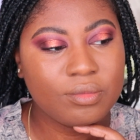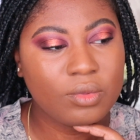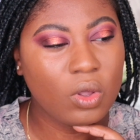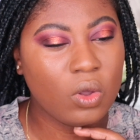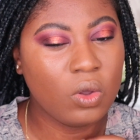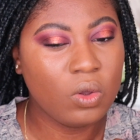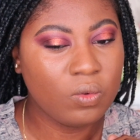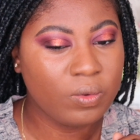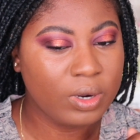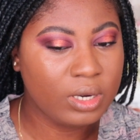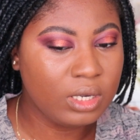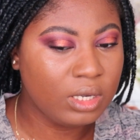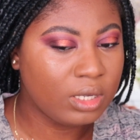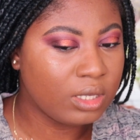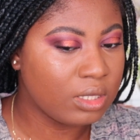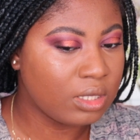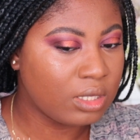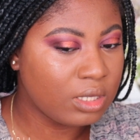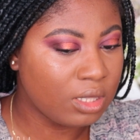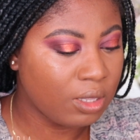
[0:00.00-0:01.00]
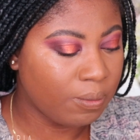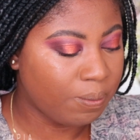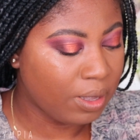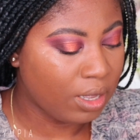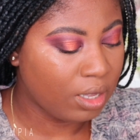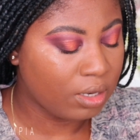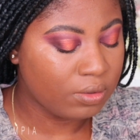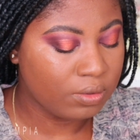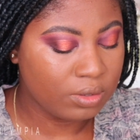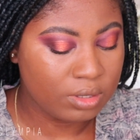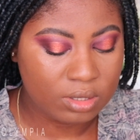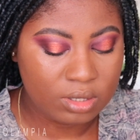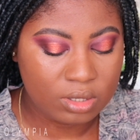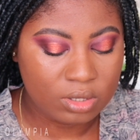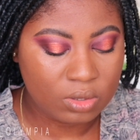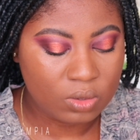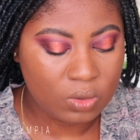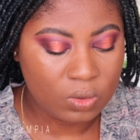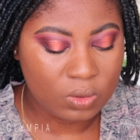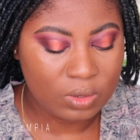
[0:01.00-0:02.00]
Already you can see the powderiness
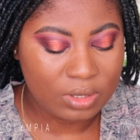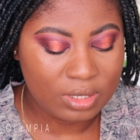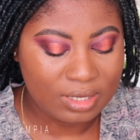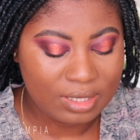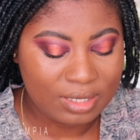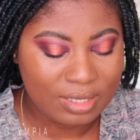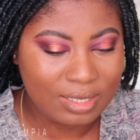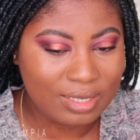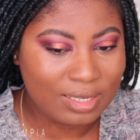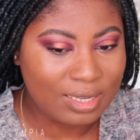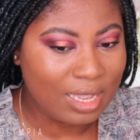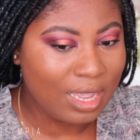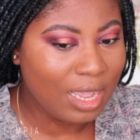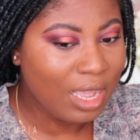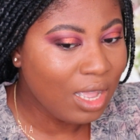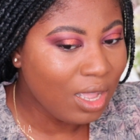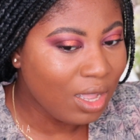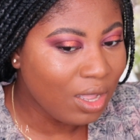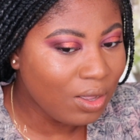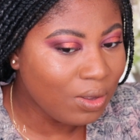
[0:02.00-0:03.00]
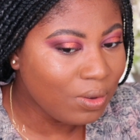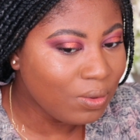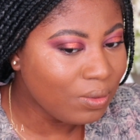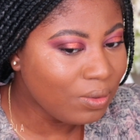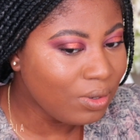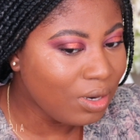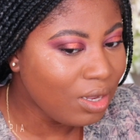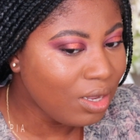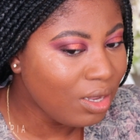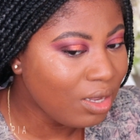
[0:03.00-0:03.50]
has gone down.